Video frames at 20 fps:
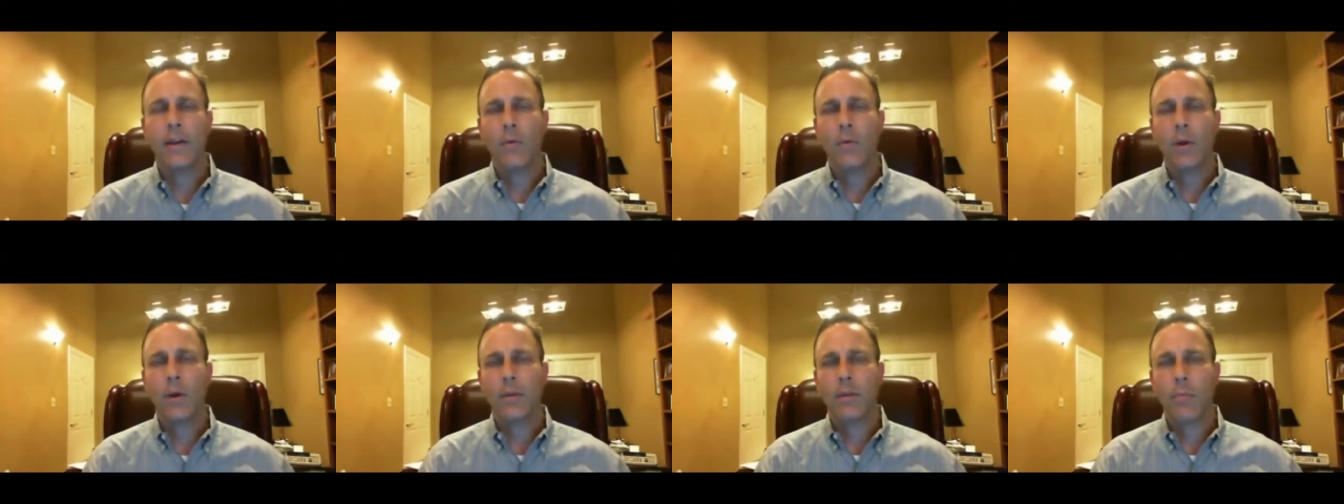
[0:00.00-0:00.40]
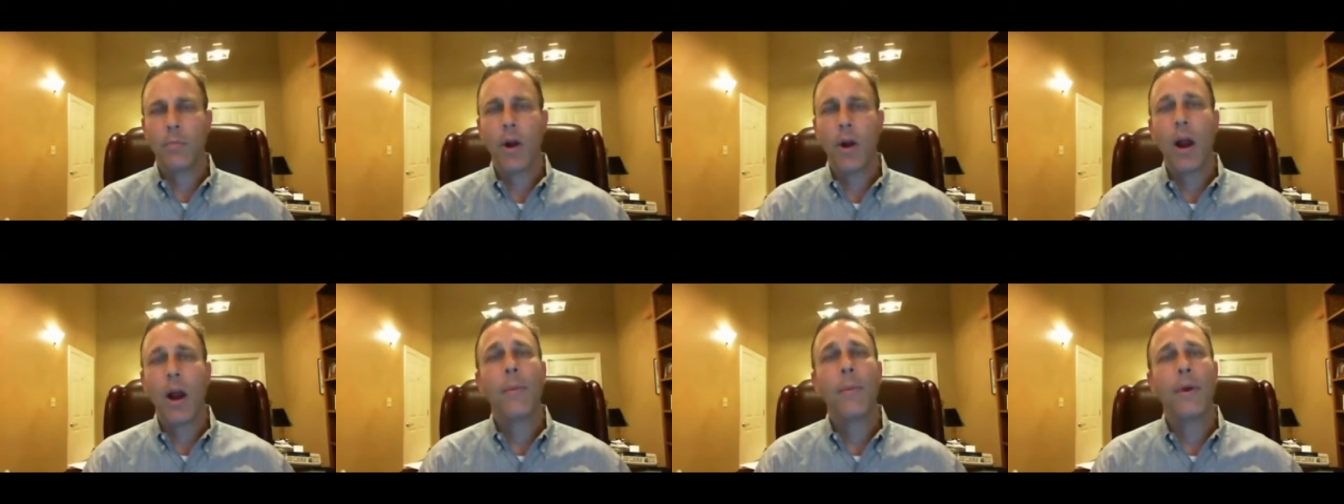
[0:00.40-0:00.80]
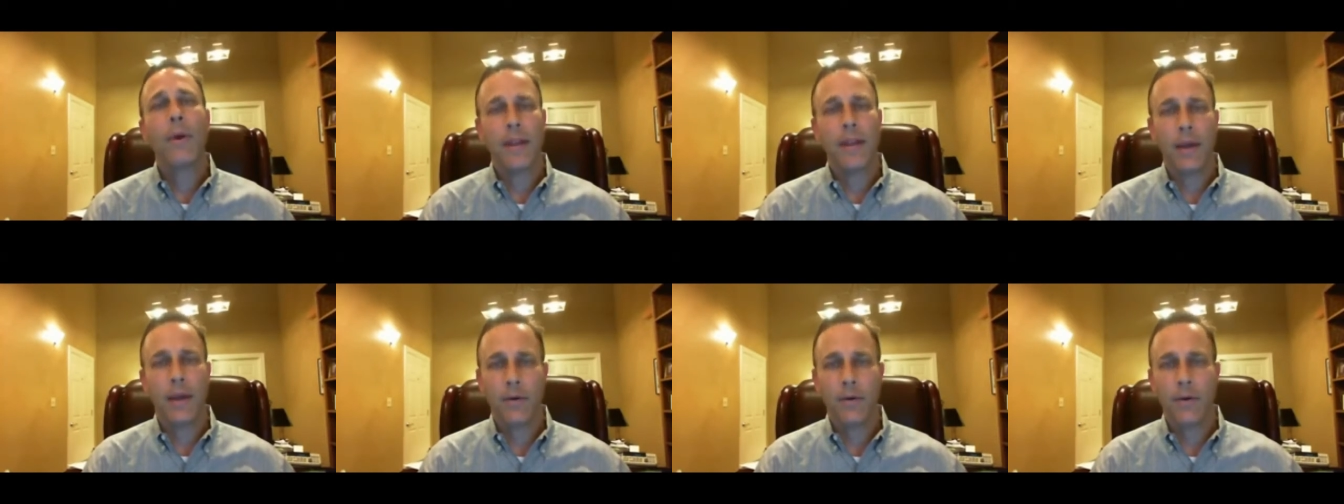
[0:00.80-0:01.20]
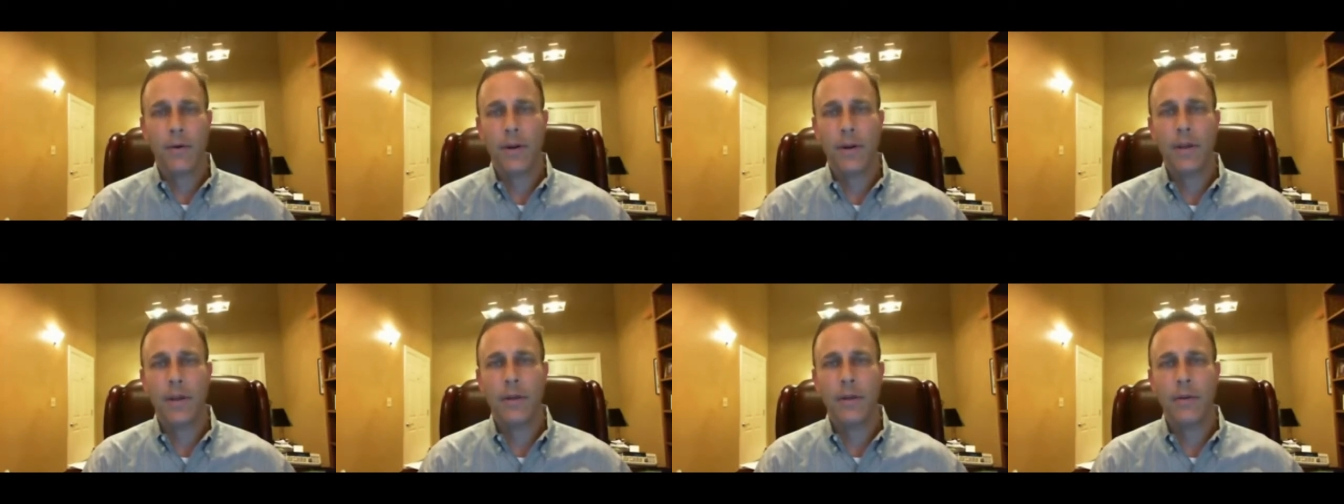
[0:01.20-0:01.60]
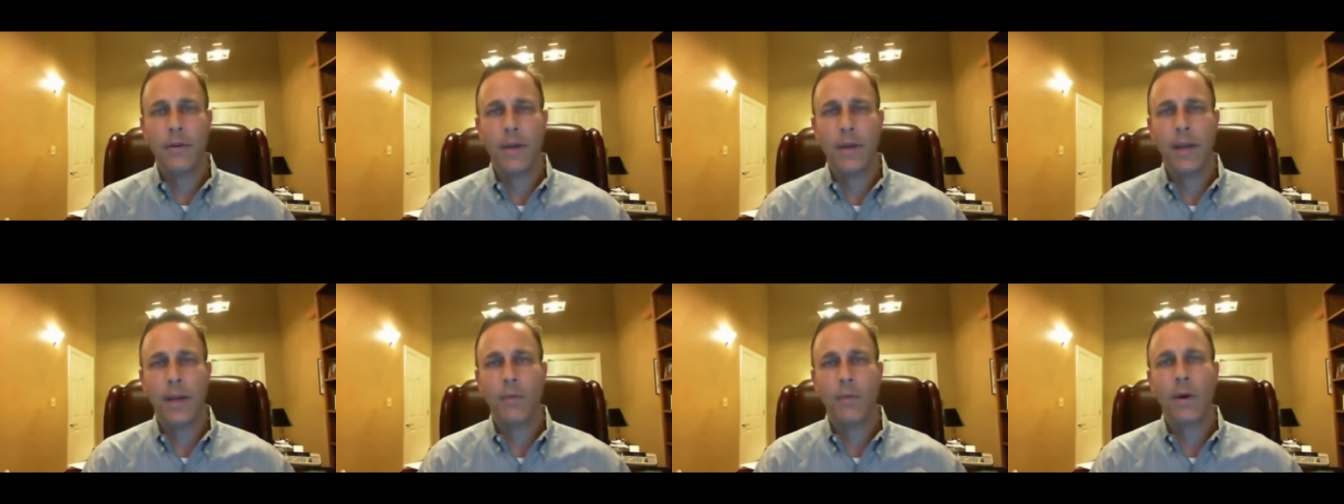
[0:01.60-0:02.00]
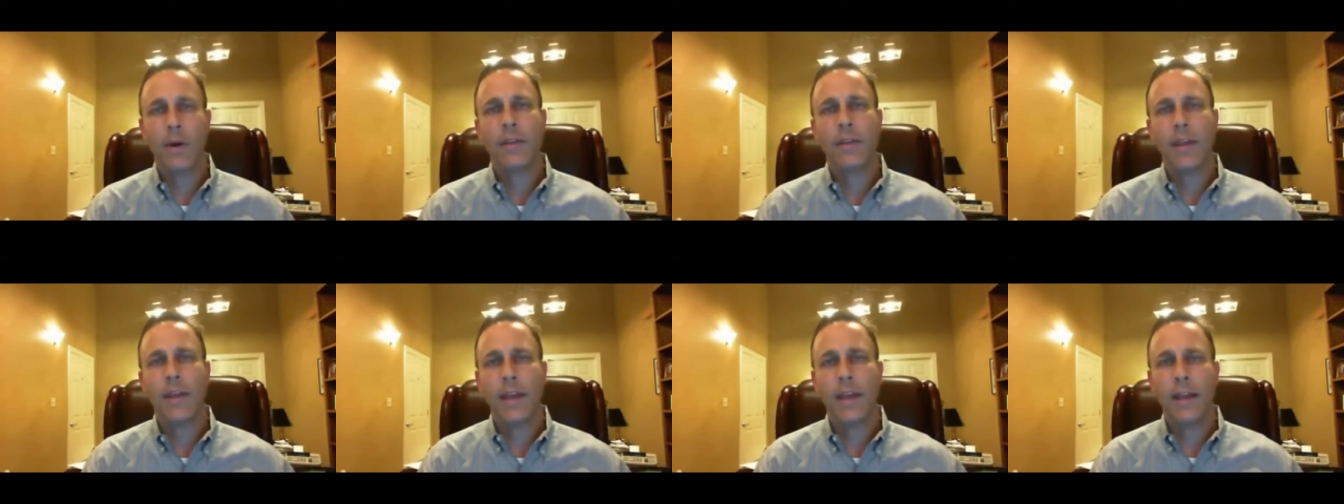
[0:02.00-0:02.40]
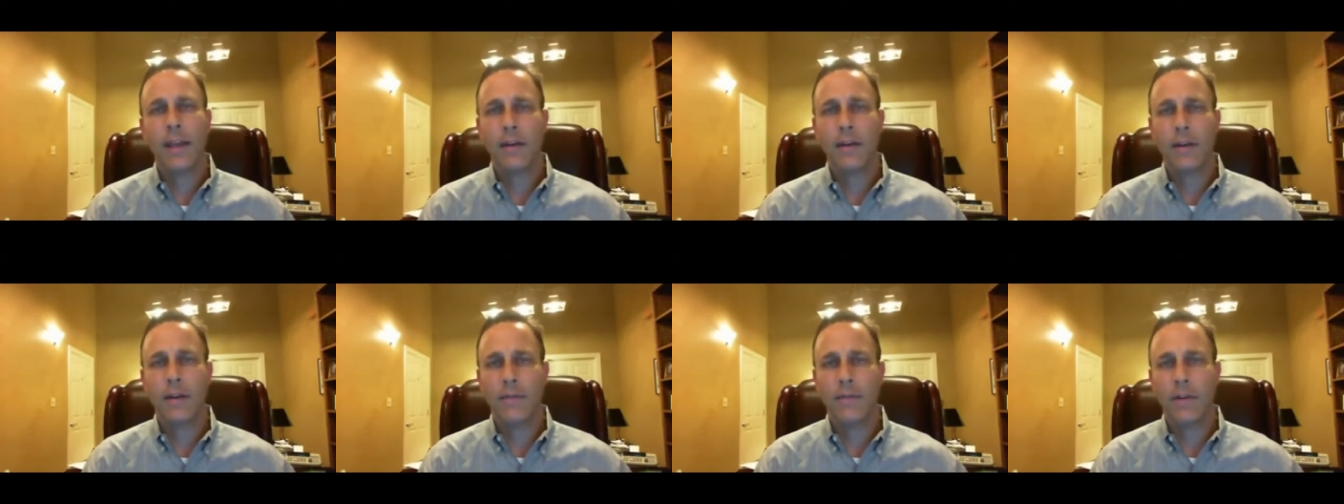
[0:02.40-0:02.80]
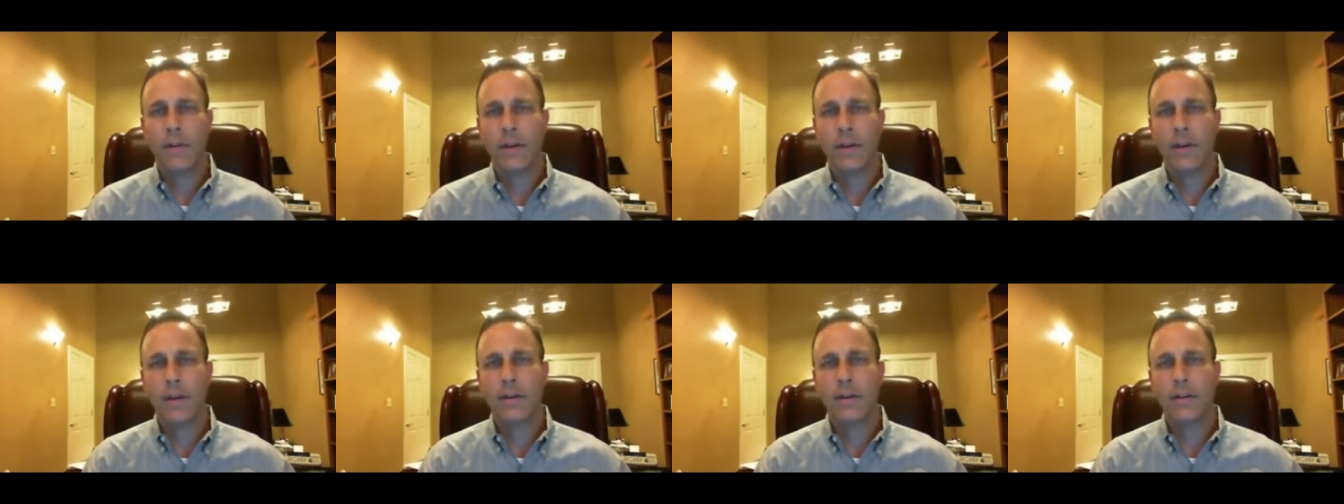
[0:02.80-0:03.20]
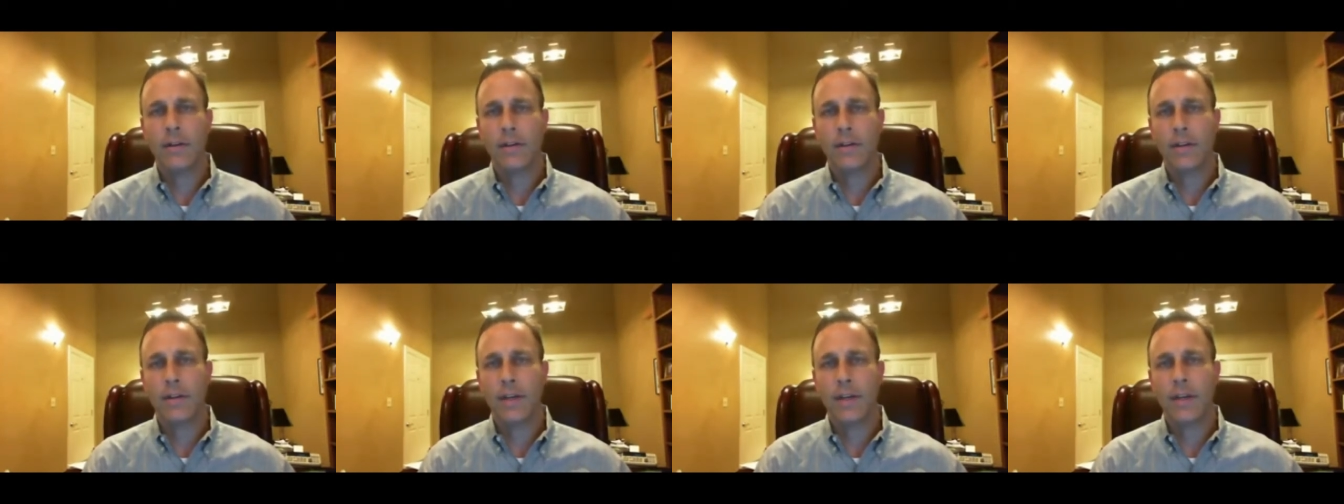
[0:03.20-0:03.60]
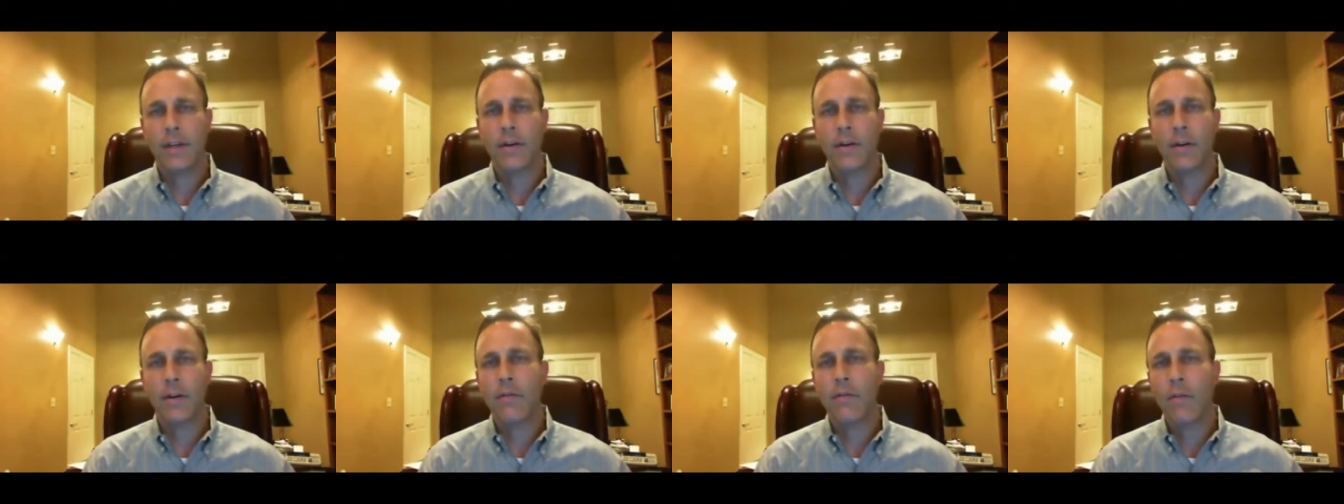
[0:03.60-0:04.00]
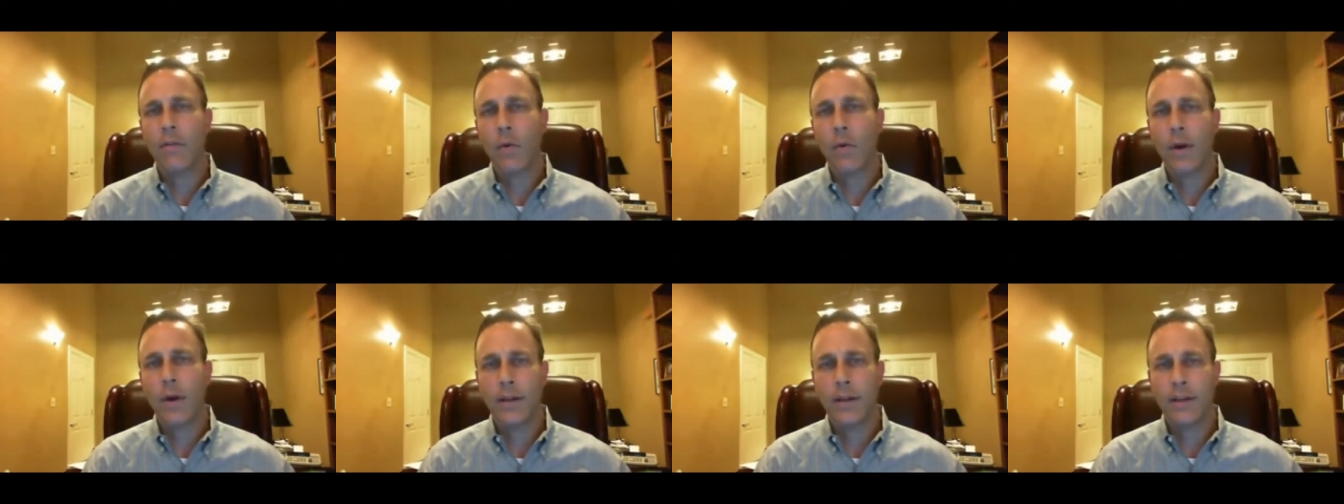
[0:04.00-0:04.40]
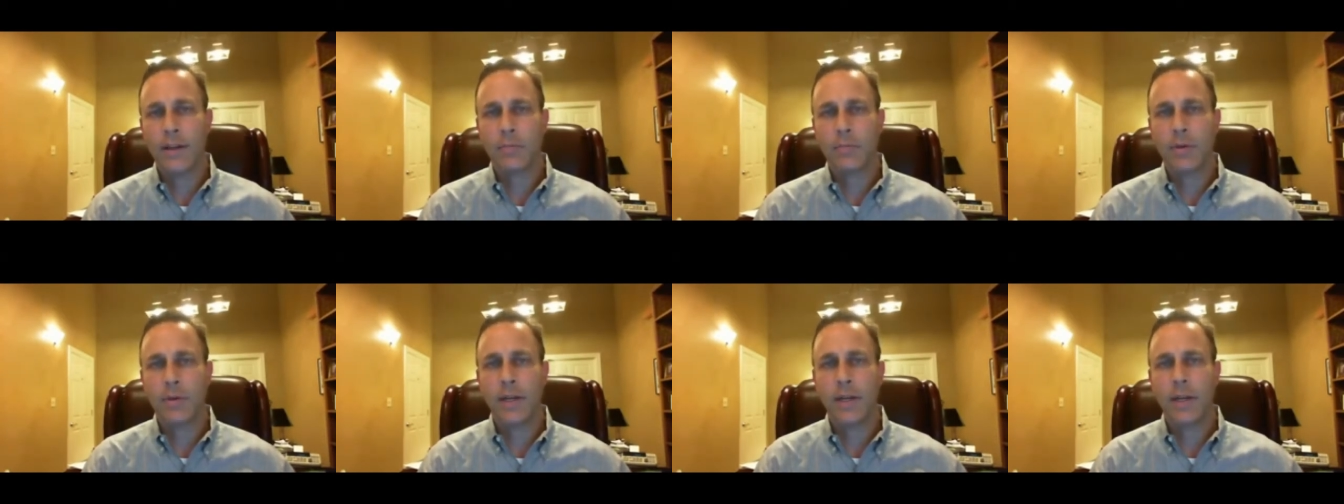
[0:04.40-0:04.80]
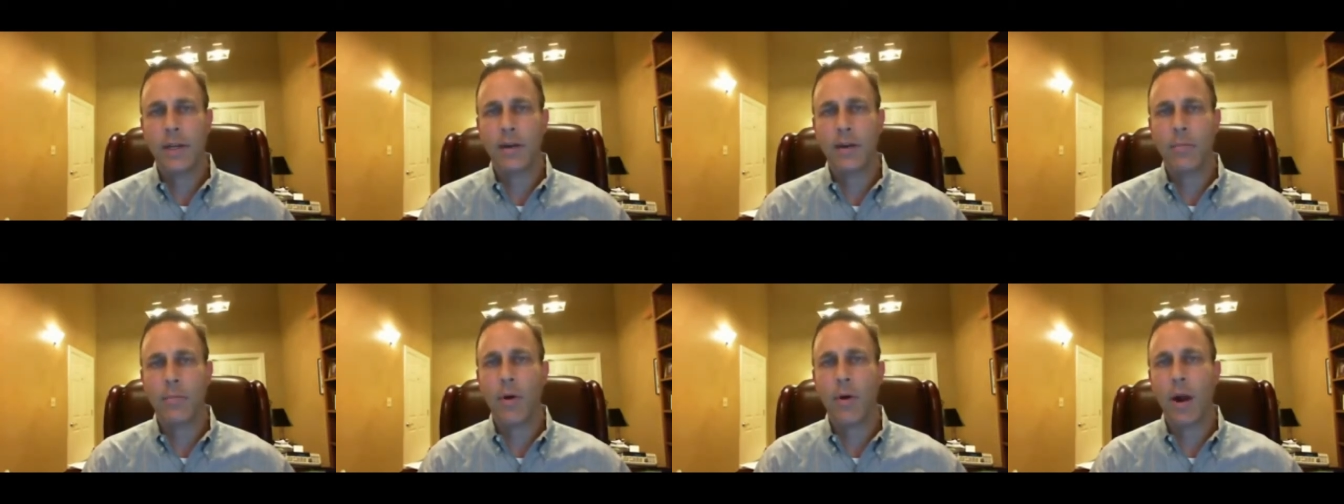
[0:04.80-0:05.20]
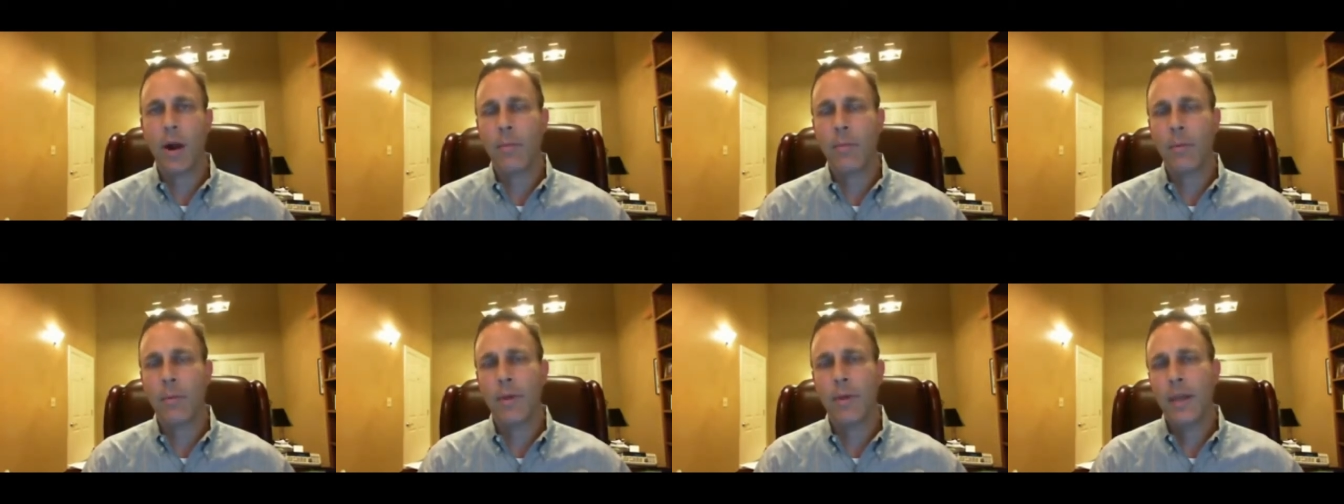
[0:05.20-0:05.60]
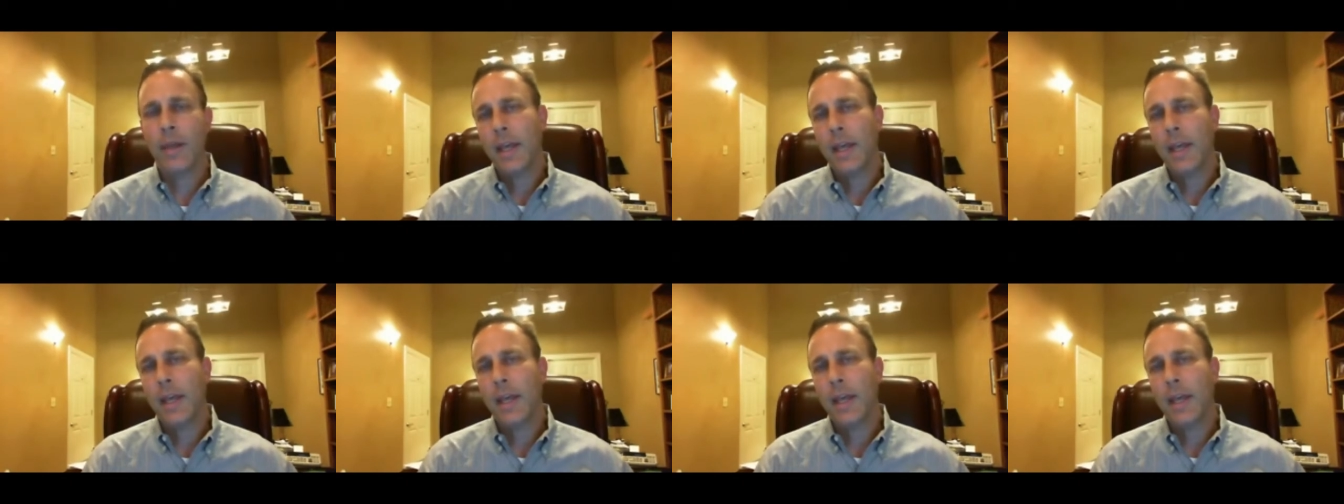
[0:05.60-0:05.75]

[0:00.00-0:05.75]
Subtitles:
what the property owner knew and what they could have done to see or avoid this particular problem.